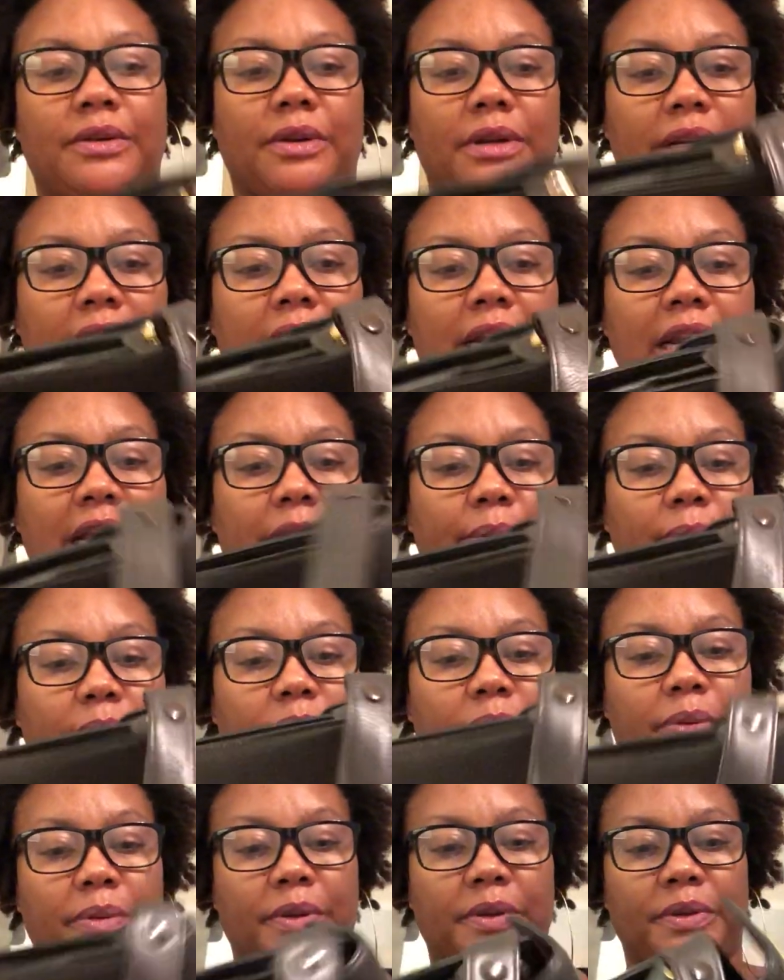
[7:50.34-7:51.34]
got a
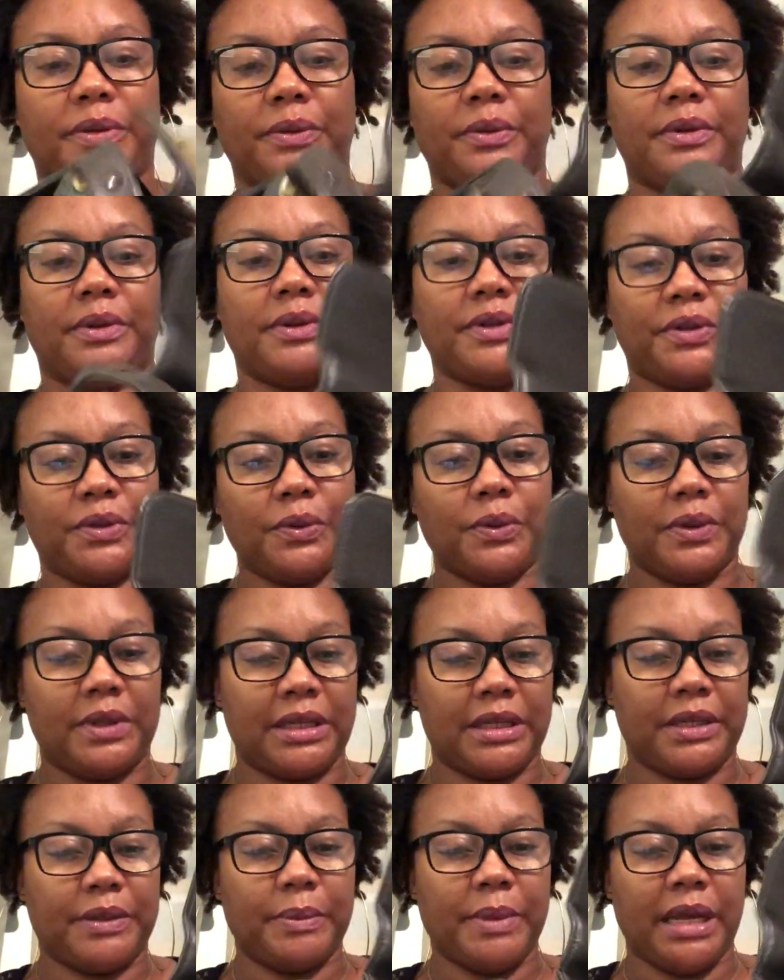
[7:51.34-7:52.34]
label,
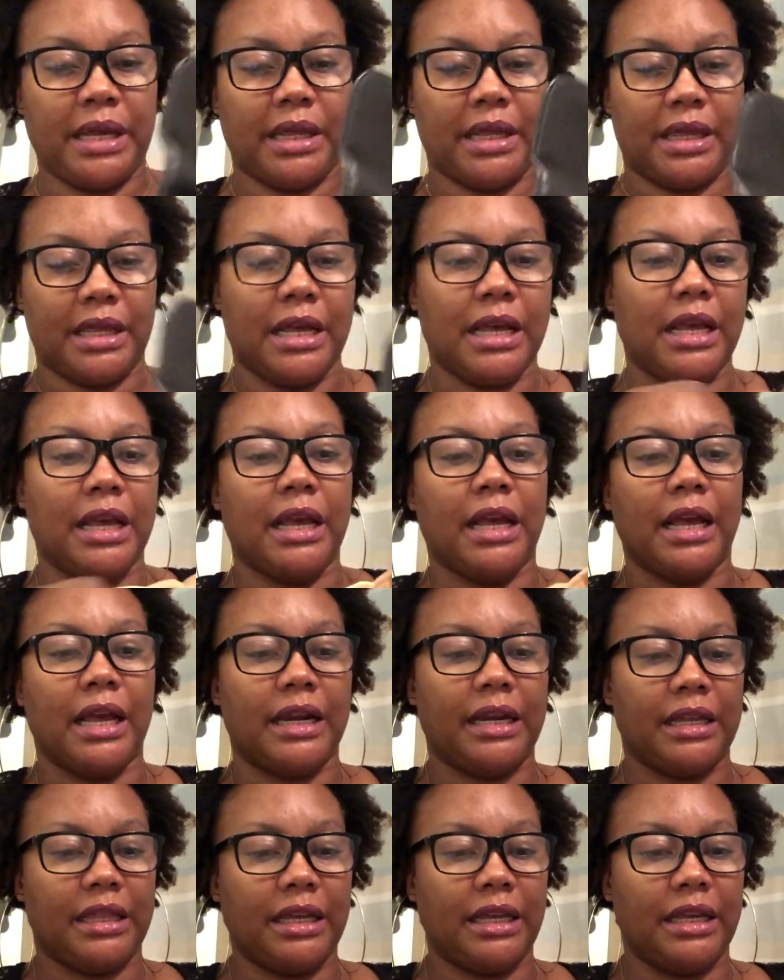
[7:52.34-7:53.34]
Susie Smith,
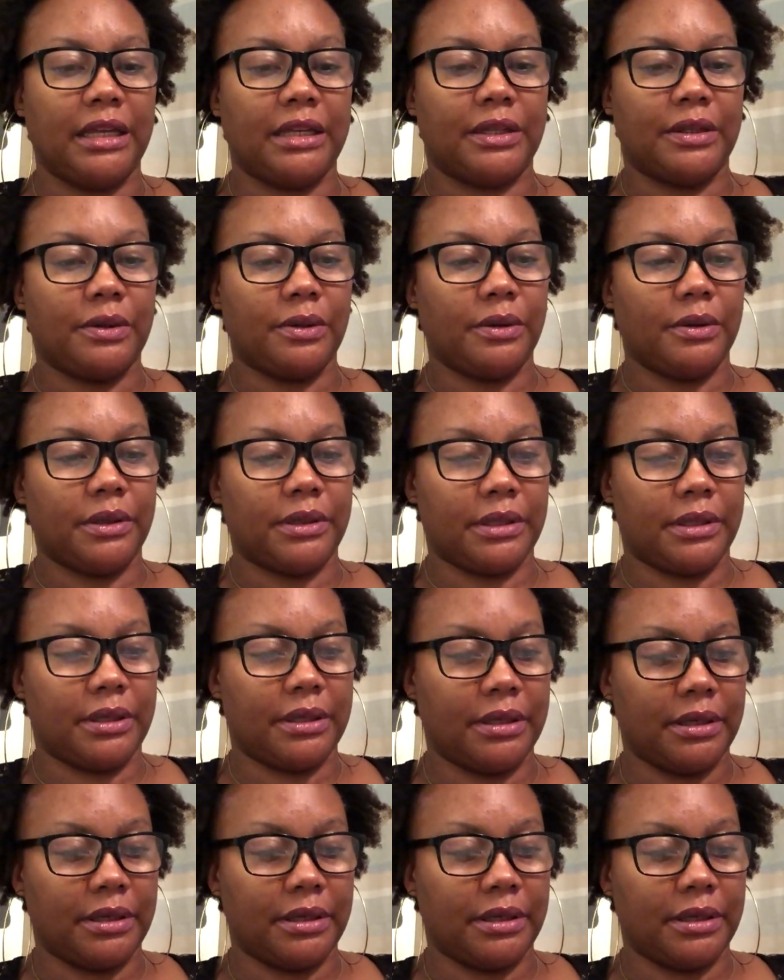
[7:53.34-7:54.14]
and I think it's got